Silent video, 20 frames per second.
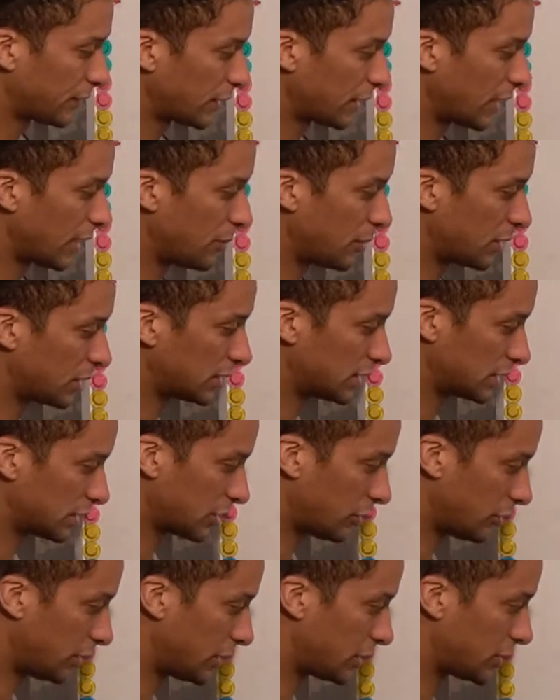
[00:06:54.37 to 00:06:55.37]
Okay, because
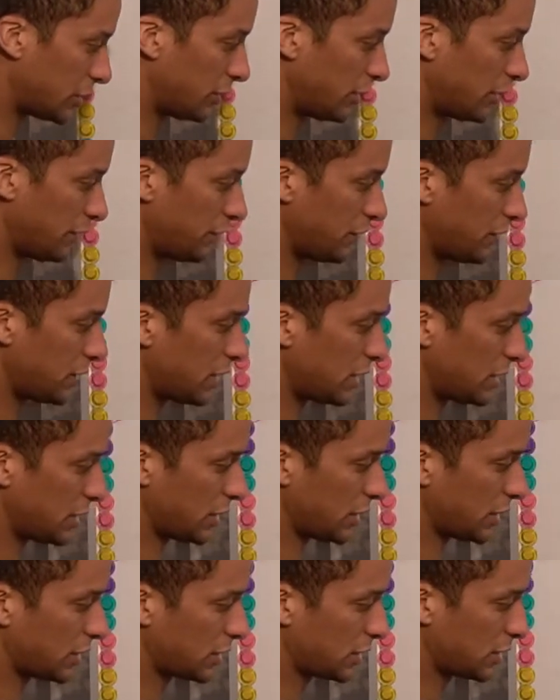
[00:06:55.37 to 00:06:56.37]
there's only 2 different
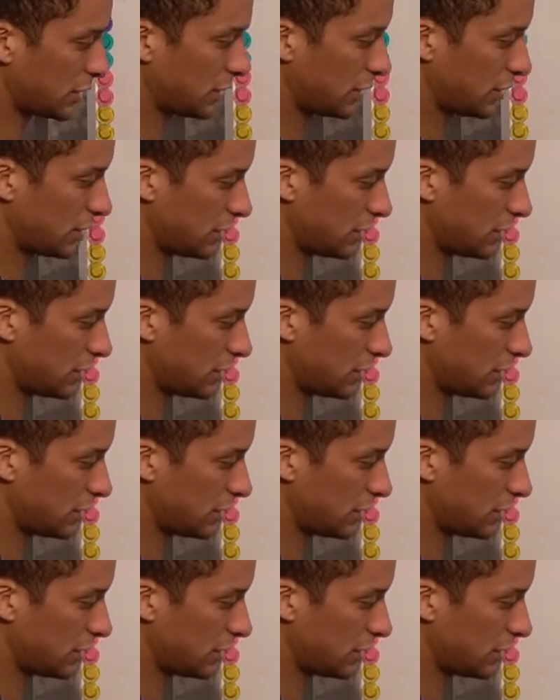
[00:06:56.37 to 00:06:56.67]
digits.